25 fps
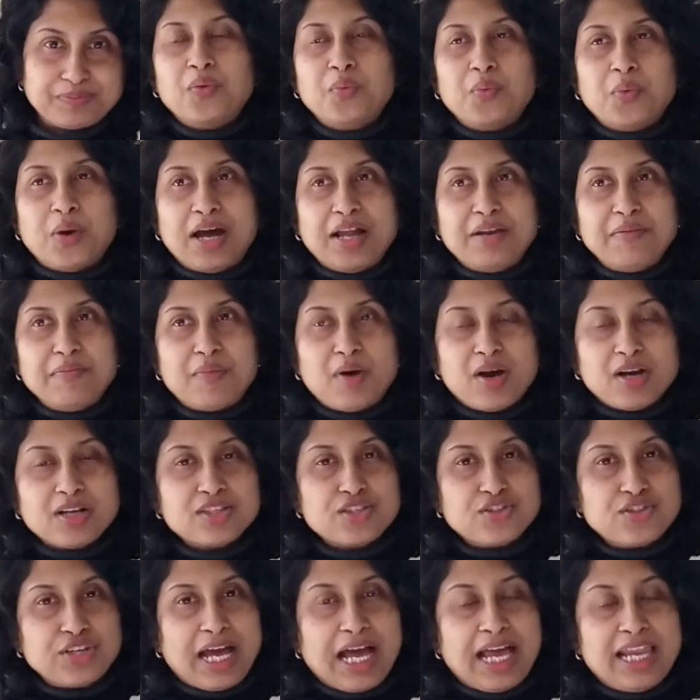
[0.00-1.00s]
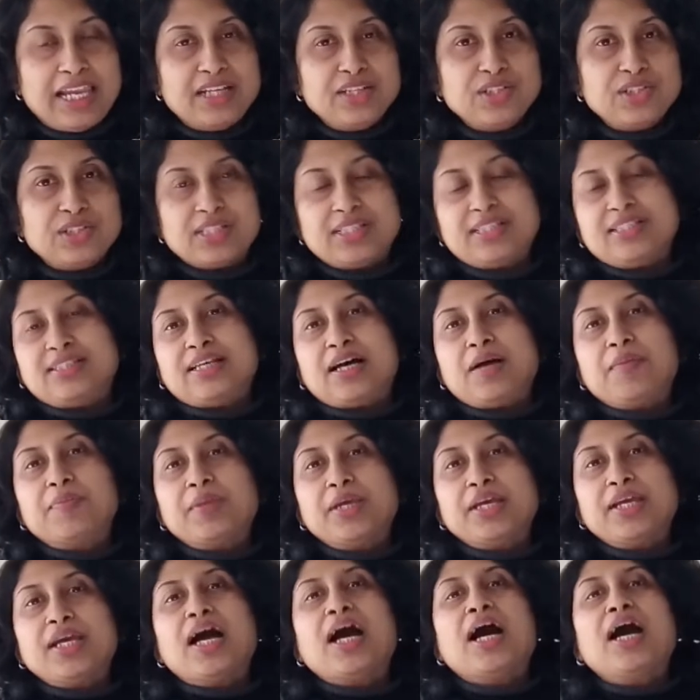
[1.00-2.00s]
One box challenge is
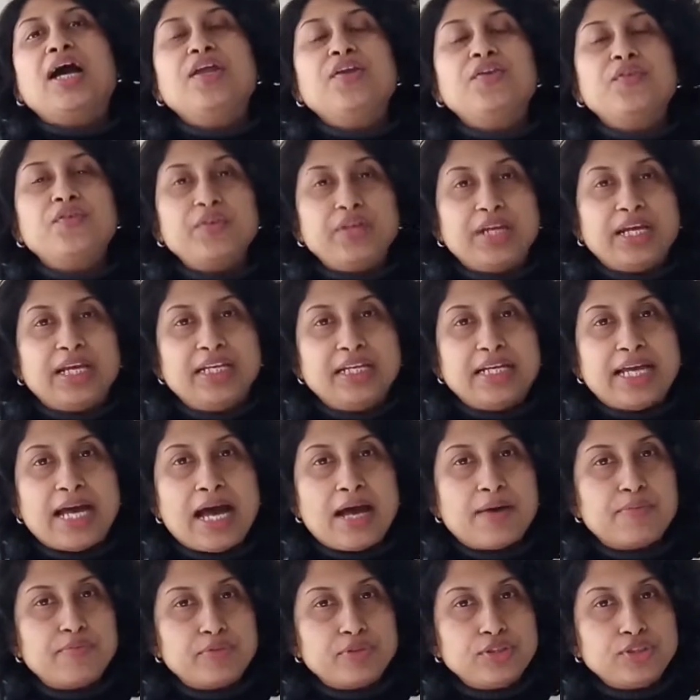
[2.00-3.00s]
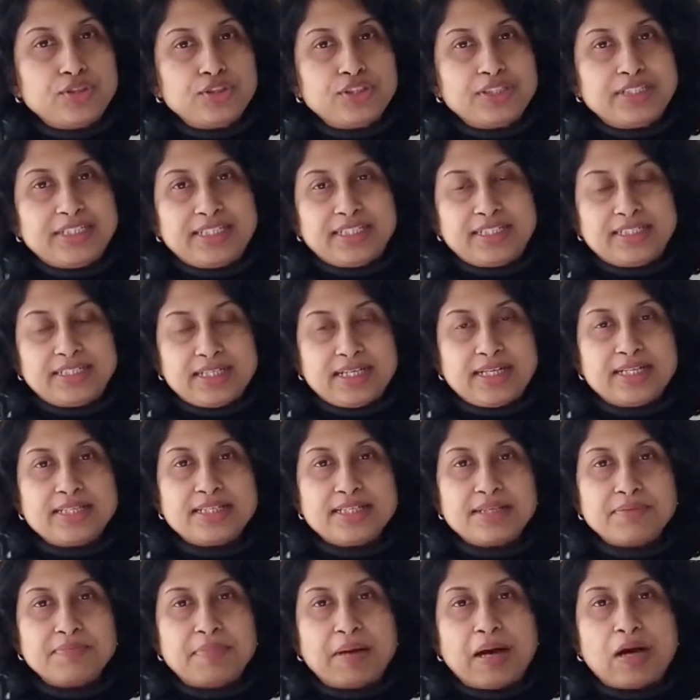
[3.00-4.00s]
something I really appreciate. It's
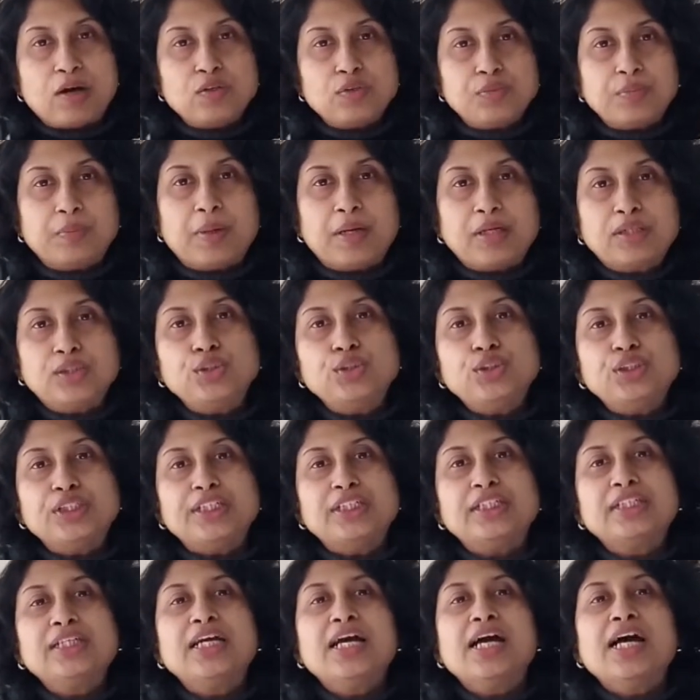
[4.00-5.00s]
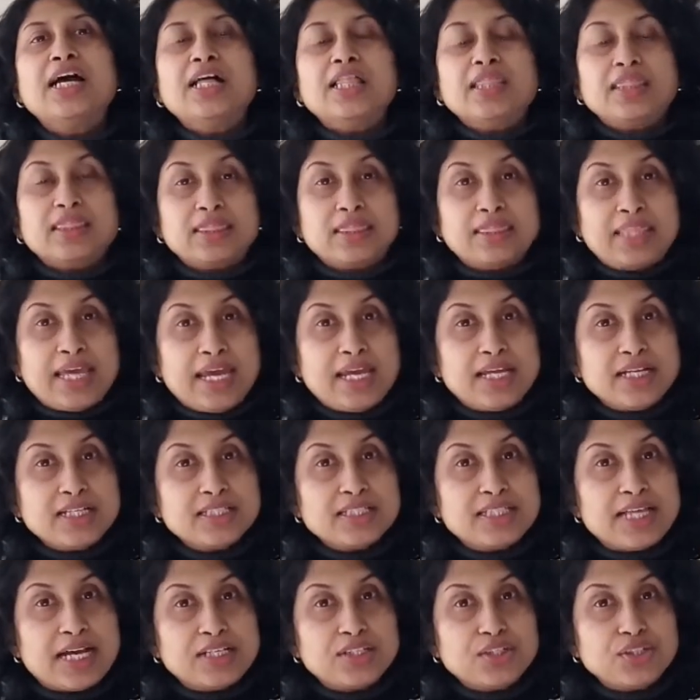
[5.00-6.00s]
about purging things
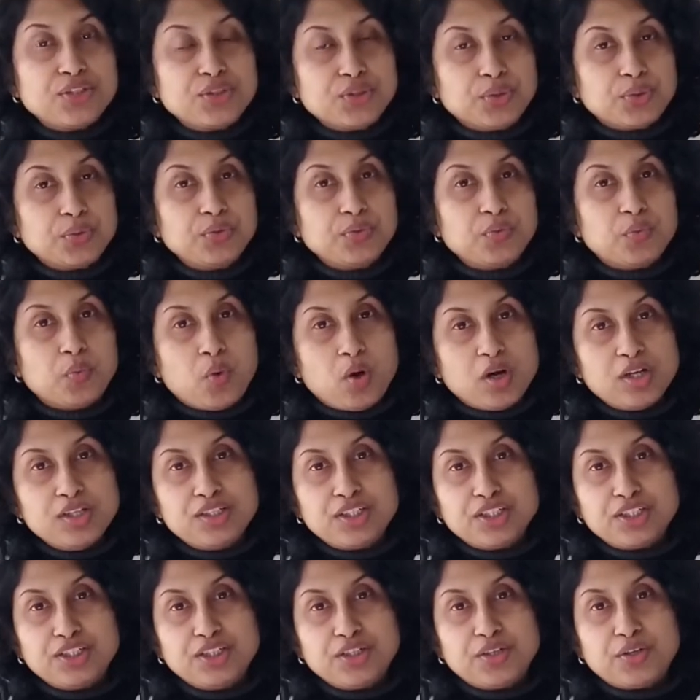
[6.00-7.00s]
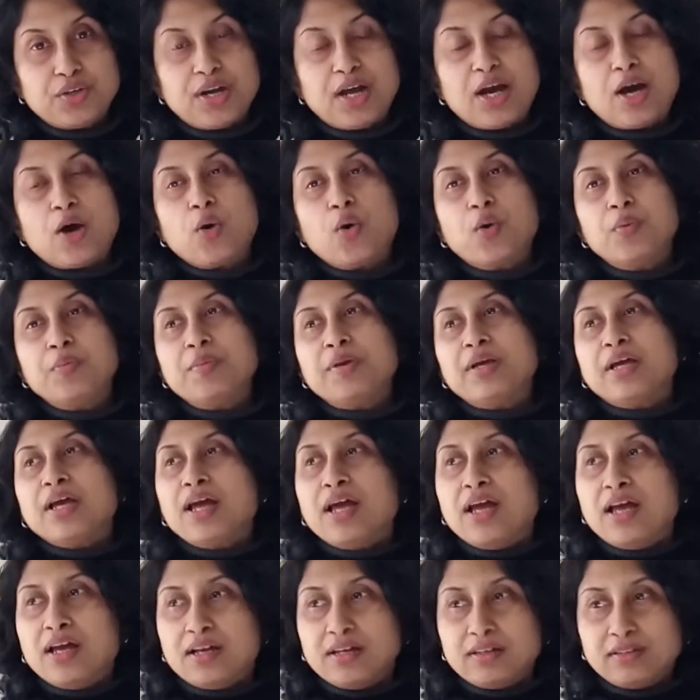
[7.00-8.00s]
that you don't want in your home,
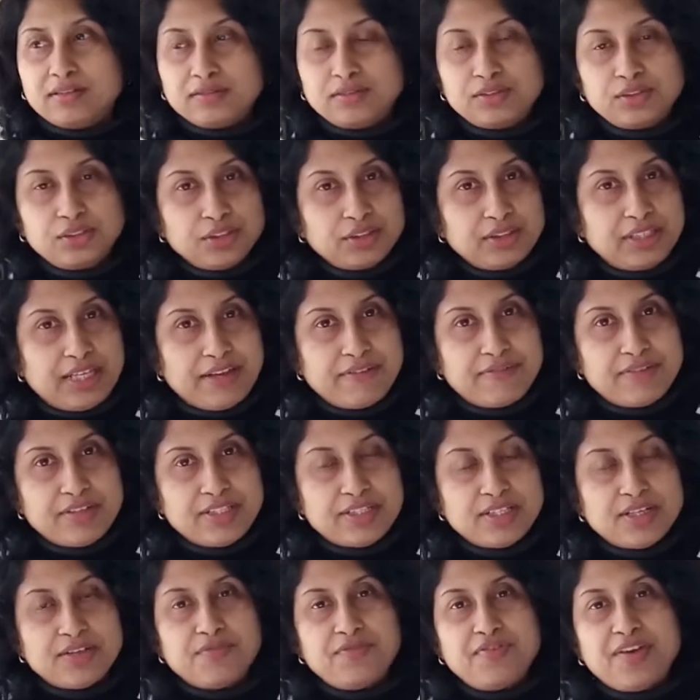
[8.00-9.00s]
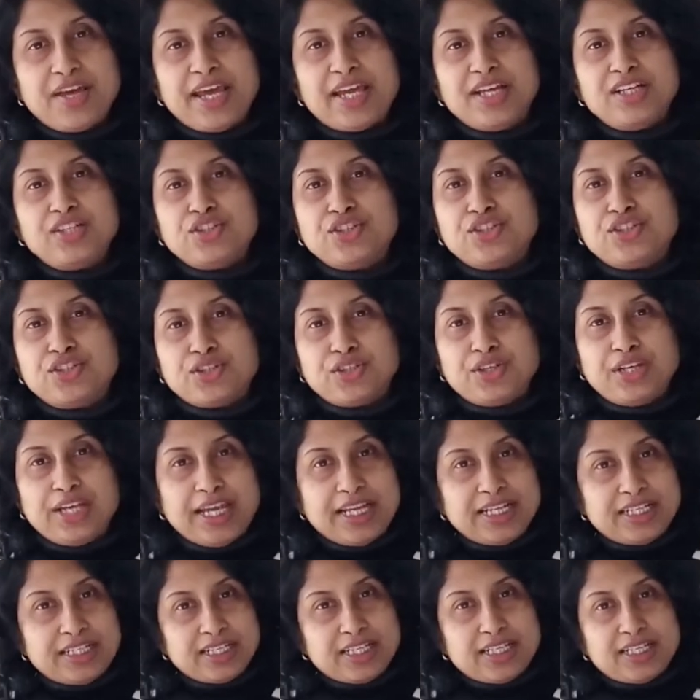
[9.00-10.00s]
to give it away, to
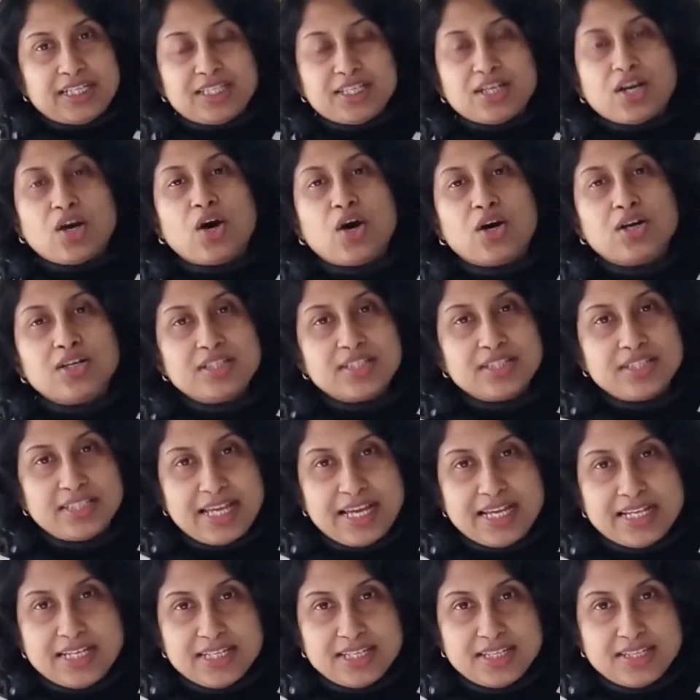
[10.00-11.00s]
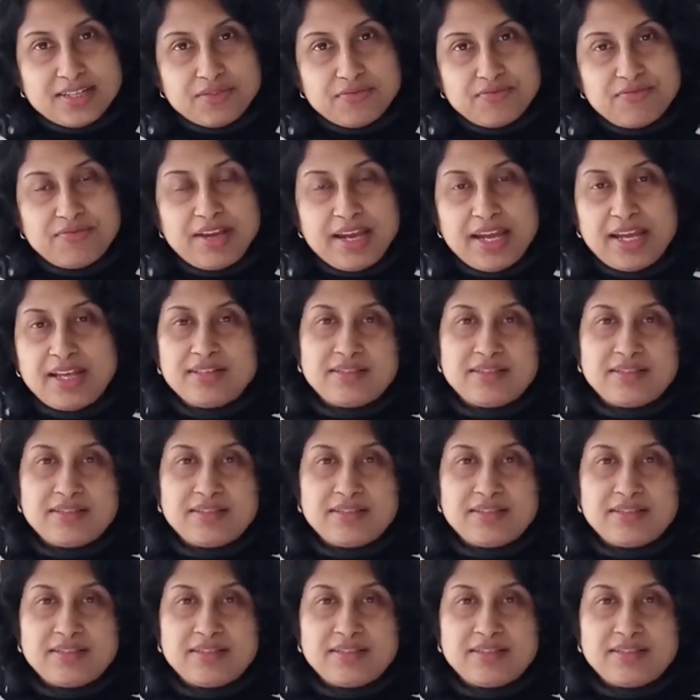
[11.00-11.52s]
donate it, or send it away,